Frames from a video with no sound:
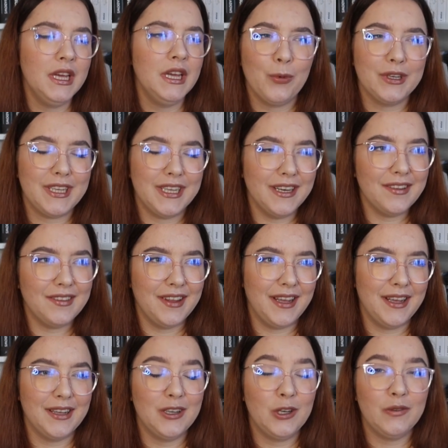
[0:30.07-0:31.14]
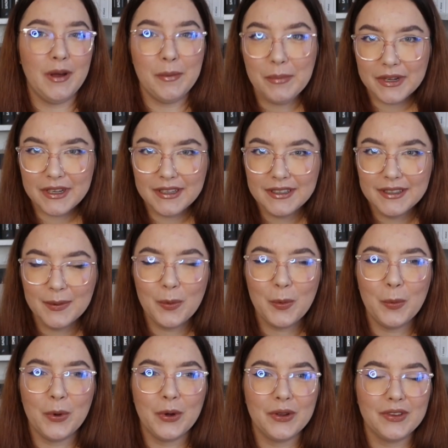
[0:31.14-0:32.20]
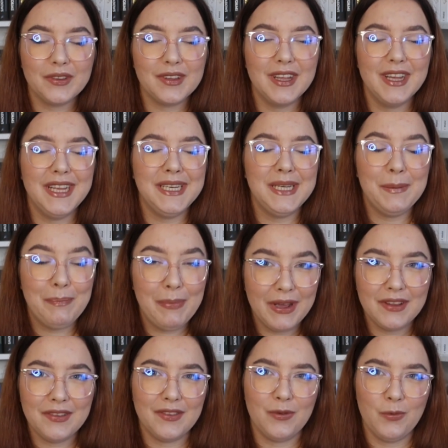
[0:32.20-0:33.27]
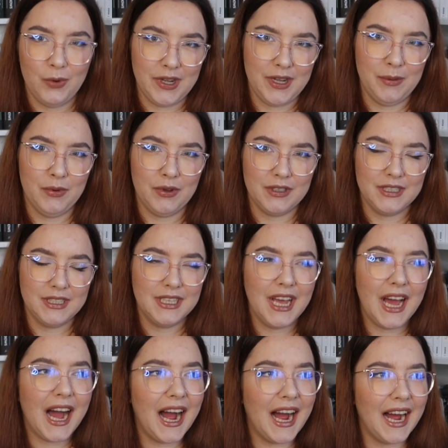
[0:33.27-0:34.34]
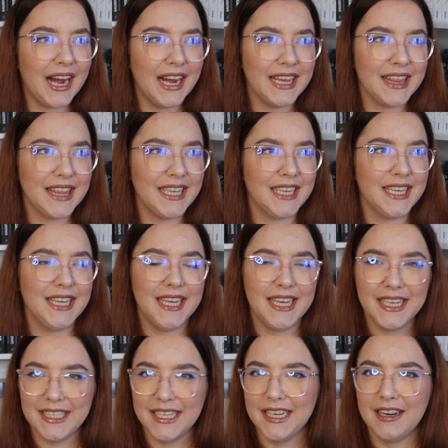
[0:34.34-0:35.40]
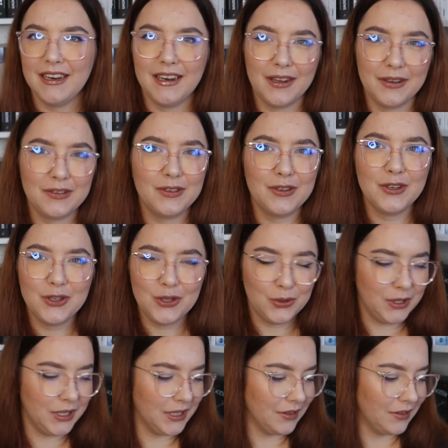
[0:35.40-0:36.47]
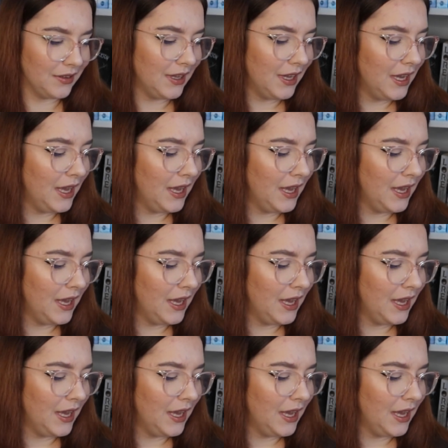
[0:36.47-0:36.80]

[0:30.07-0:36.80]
What can I say? November was the best reading month I think I had in the last 2 years.